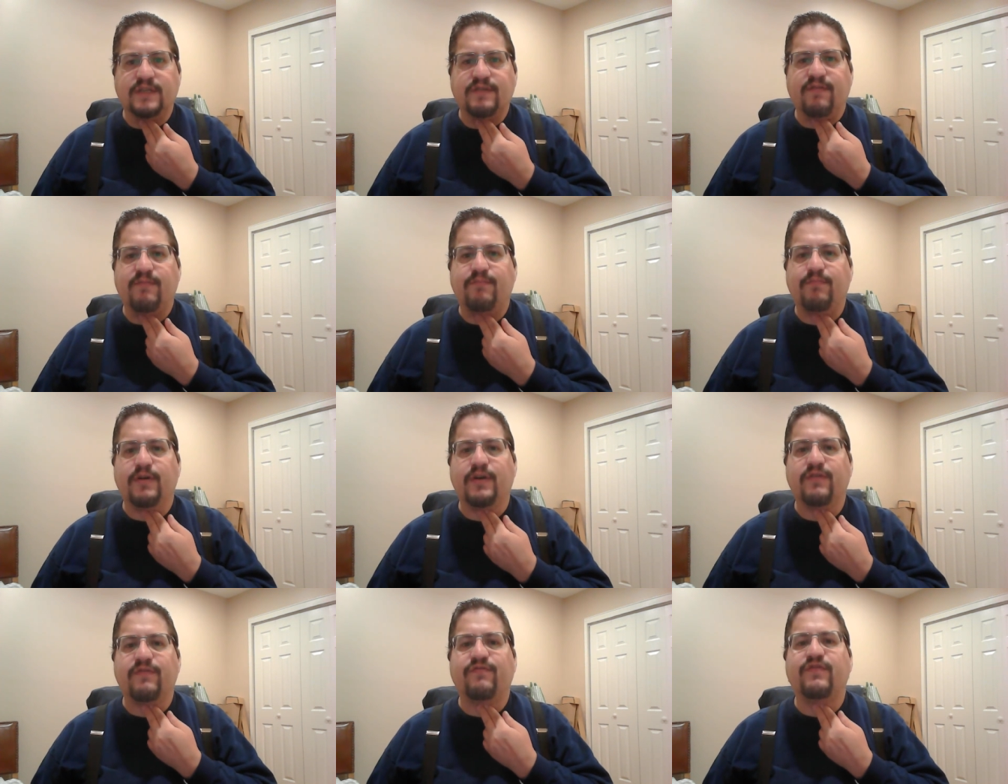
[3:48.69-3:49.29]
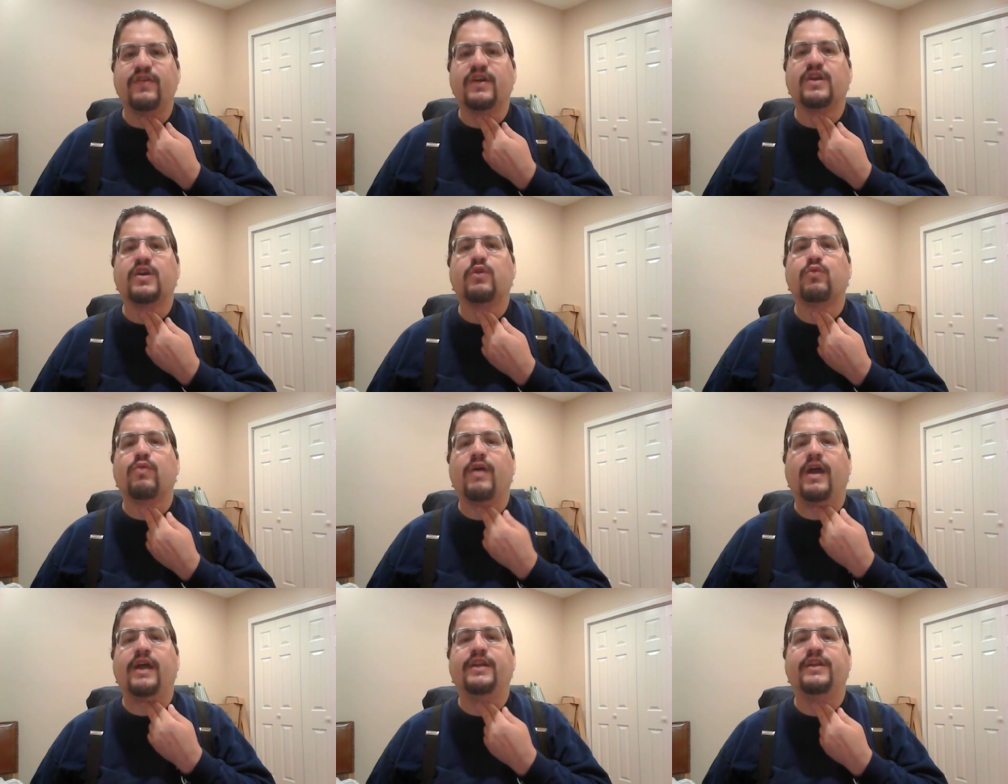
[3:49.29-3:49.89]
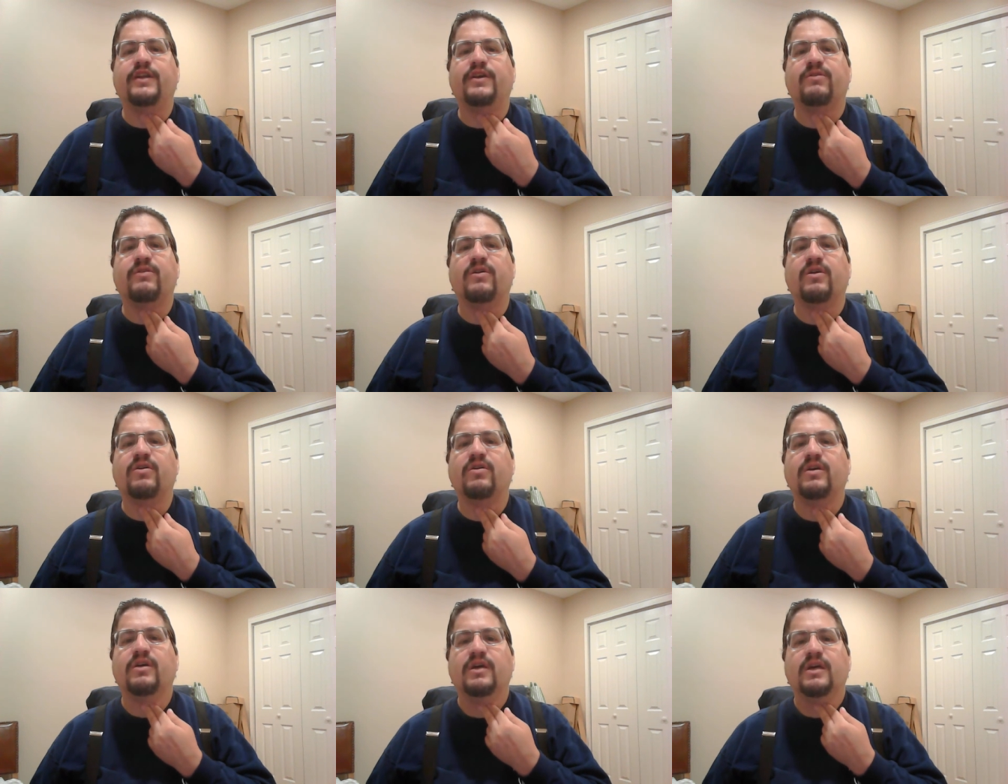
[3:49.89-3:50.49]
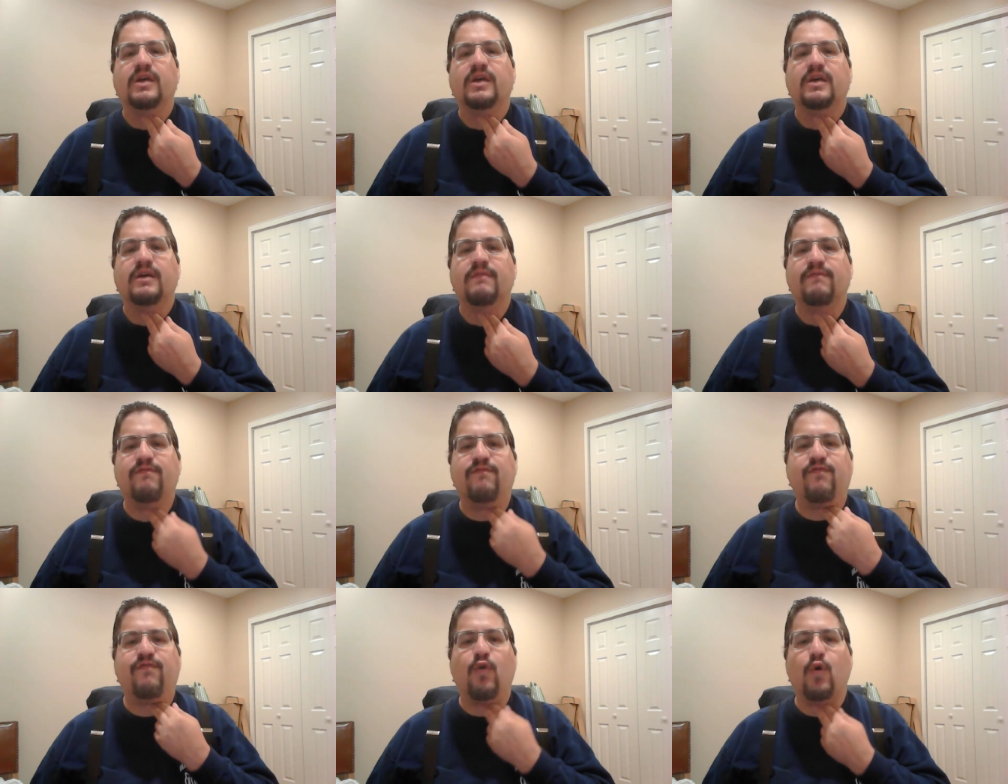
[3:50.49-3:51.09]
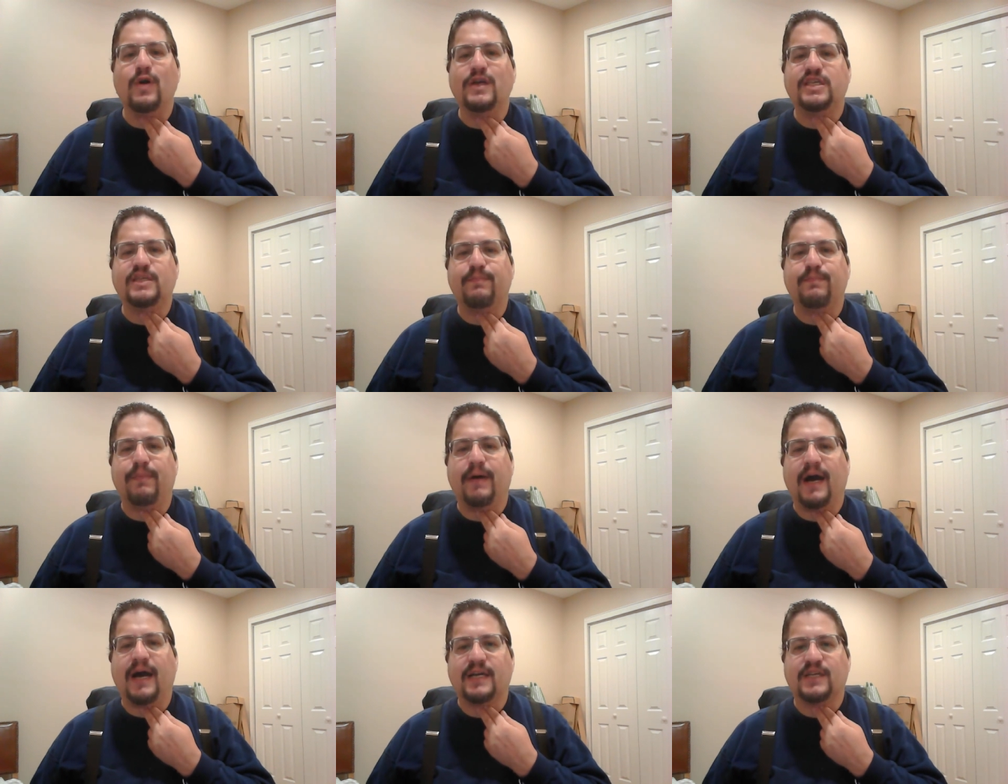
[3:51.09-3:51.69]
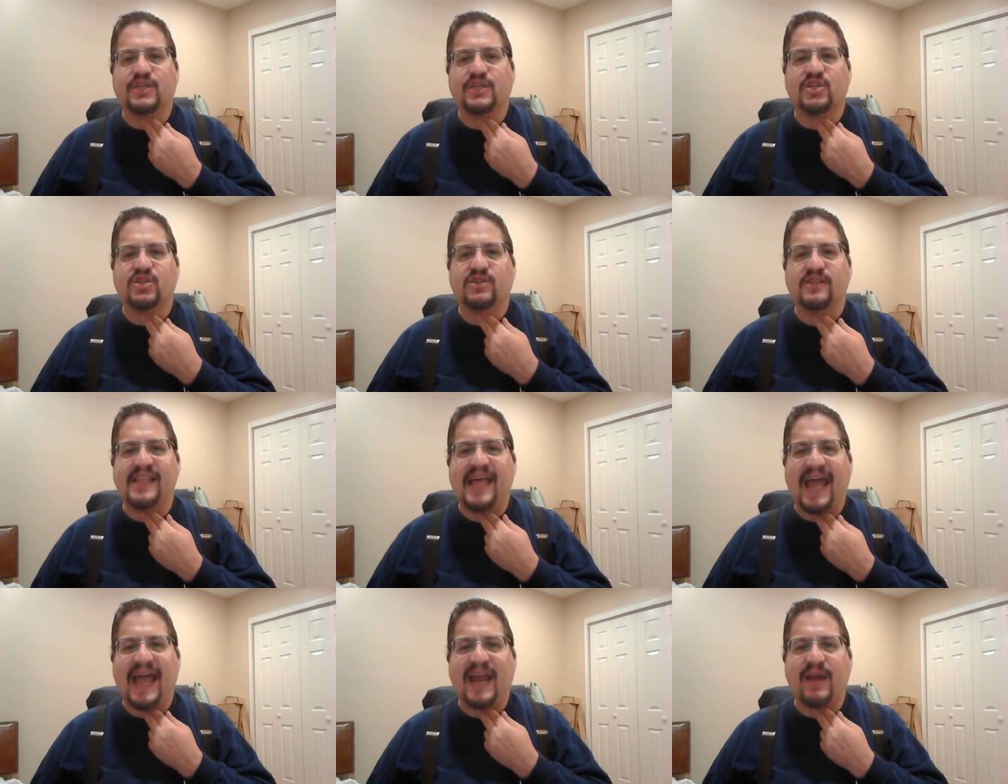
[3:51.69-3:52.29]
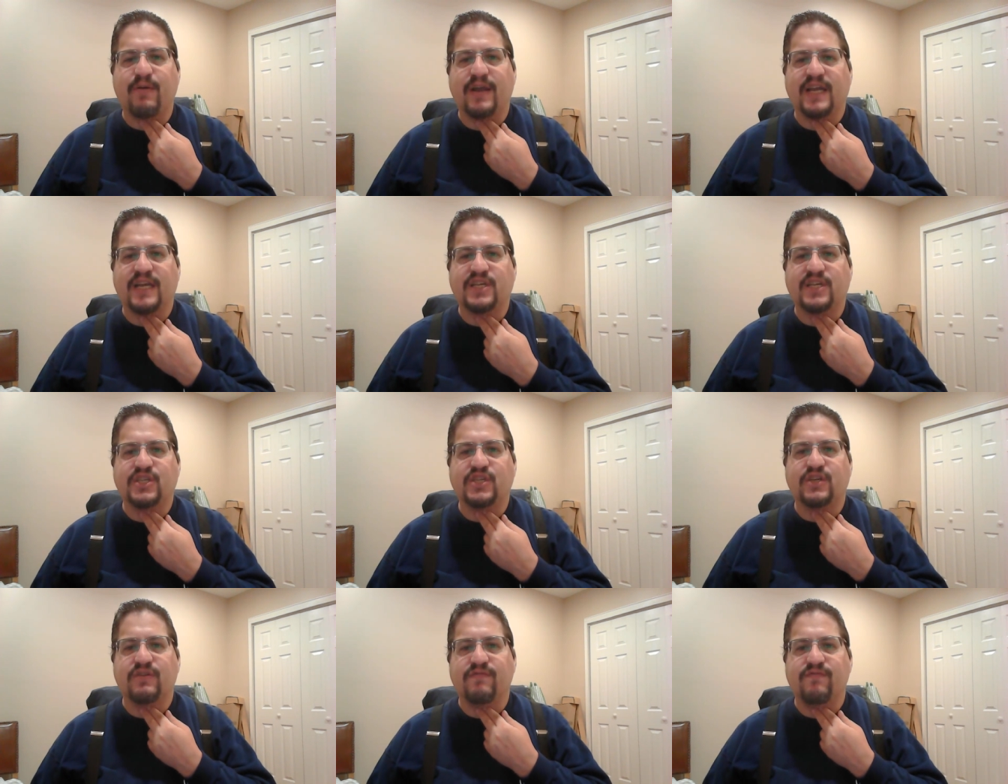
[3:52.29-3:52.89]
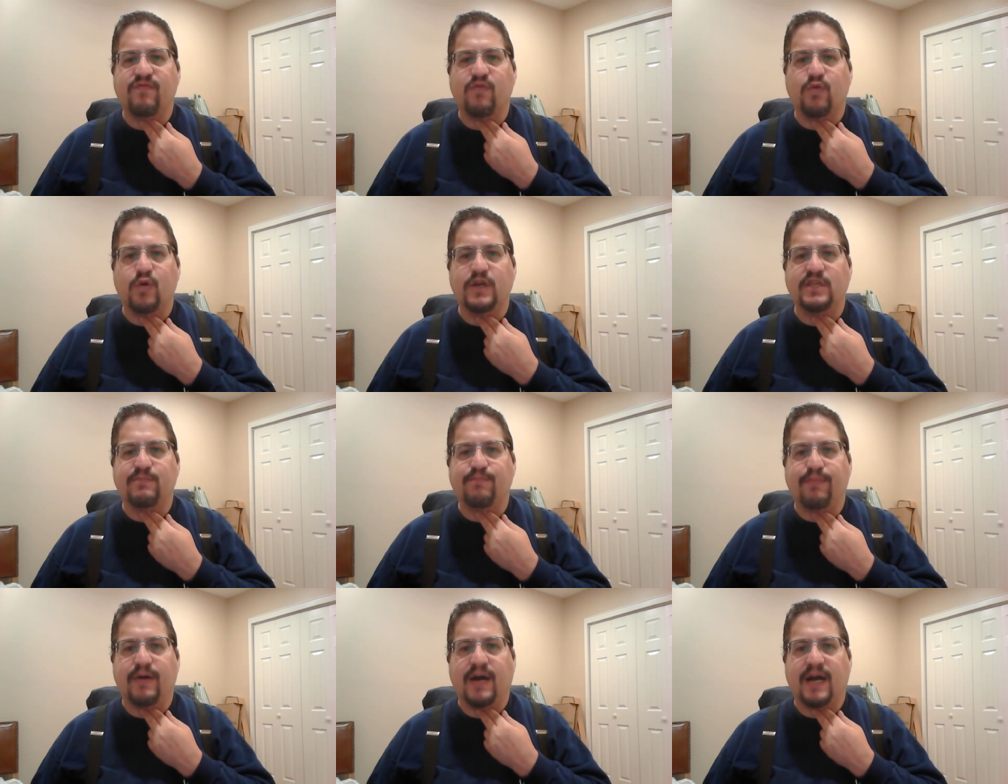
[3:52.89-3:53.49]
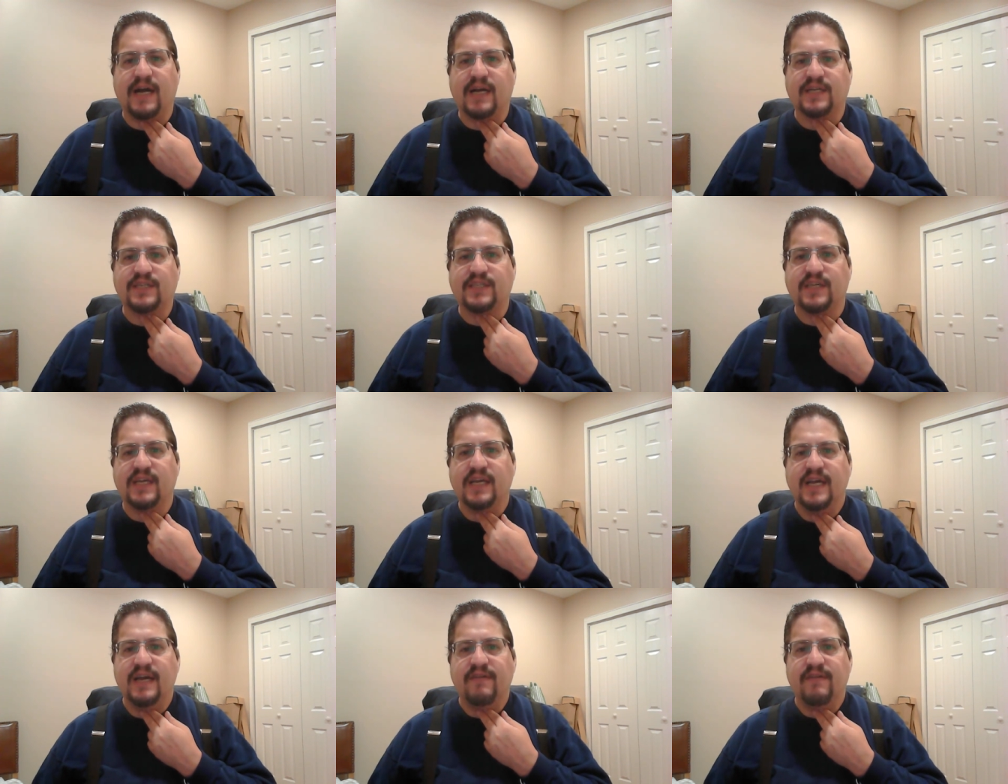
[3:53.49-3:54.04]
If you put your finger right to your voice box, your larynx, your voice box,